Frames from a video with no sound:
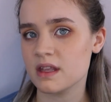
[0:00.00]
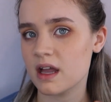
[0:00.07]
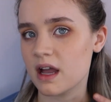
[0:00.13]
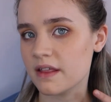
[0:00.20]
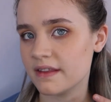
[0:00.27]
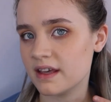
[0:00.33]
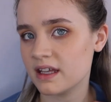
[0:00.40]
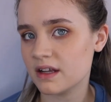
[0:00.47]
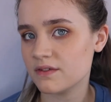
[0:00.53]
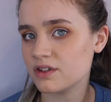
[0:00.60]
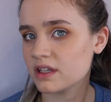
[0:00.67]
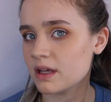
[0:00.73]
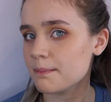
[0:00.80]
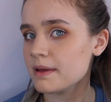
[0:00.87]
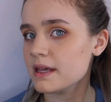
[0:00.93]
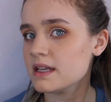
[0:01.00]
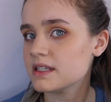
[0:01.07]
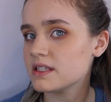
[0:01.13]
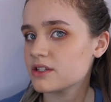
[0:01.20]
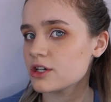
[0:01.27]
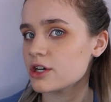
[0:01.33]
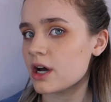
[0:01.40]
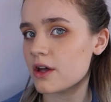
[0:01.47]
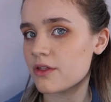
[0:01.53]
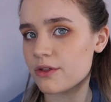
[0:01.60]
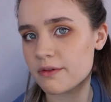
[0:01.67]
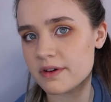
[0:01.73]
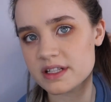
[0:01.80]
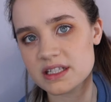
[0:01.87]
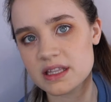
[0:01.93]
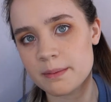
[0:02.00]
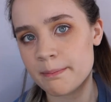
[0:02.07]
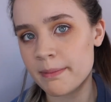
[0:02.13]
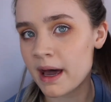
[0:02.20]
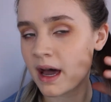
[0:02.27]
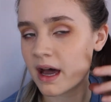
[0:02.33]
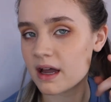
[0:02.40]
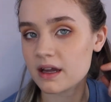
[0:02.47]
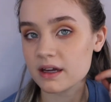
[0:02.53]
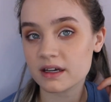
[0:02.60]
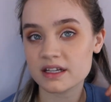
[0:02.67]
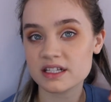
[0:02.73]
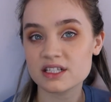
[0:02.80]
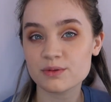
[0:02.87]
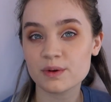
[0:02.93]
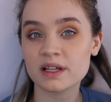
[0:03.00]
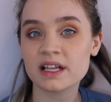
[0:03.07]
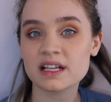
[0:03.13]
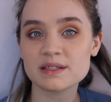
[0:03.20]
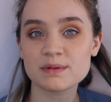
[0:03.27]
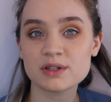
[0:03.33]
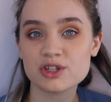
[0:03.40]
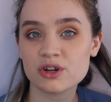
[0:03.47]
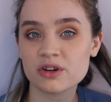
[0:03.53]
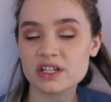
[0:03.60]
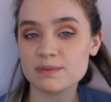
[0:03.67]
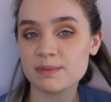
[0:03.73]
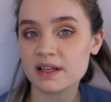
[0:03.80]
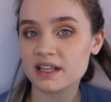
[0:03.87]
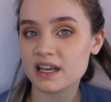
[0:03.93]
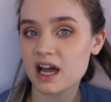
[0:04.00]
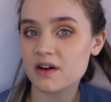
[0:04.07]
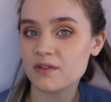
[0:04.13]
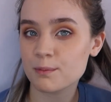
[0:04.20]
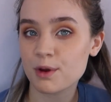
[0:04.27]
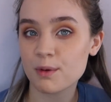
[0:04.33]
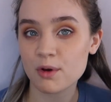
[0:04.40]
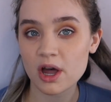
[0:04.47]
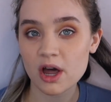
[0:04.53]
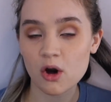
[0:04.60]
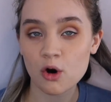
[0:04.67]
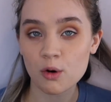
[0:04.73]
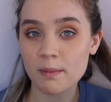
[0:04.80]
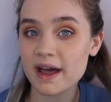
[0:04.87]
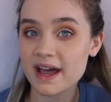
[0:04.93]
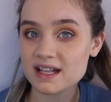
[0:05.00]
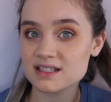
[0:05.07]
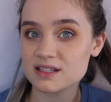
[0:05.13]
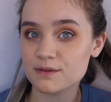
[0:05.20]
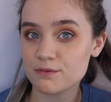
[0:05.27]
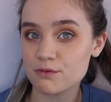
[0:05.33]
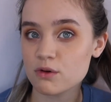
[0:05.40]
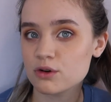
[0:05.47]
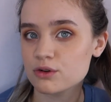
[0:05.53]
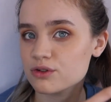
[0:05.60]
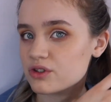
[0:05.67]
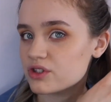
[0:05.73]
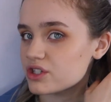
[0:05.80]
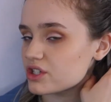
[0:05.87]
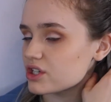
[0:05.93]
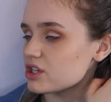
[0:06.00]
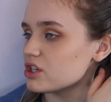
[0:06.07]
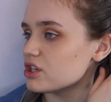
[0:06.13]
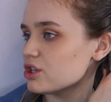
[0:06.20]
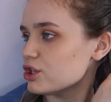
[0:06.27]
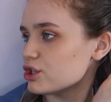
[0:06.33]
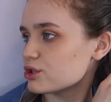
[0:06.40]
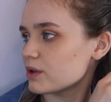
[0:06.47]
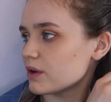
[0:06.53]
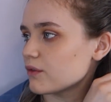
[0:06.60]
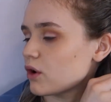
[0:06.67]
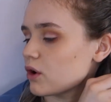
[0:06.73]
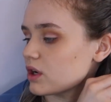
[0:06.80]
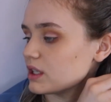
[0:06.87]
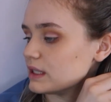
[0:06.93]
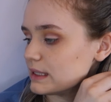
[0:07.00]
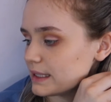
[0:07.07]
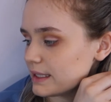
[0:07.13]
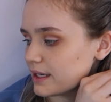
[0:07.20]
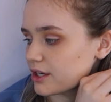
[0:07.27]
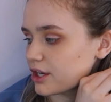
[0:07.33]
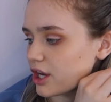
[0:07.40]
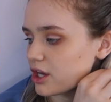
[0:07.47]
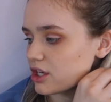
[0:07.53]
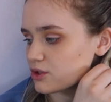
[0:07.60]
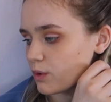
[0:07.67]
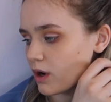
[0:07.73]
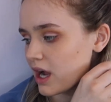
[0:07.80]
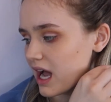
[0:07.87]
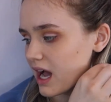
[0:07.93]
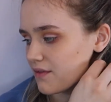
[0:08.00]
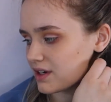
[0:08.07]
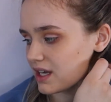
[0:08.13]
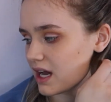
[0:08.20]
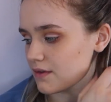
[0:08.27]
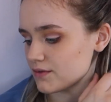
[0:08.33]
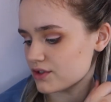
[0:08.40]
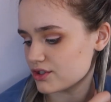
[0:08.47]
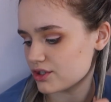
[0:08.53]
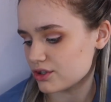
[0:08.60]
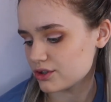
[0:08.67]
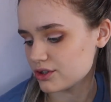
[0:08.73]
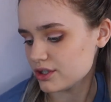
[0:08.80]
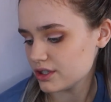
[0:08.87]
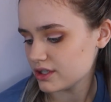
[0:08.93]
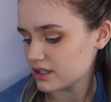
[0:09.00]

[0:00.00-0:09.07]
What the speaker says: And then I've done that piece, so I throw it to the back. This is where I like to make sure I split it in half and bring all my hair to the front, so I've got clear curls where I have and haven't done.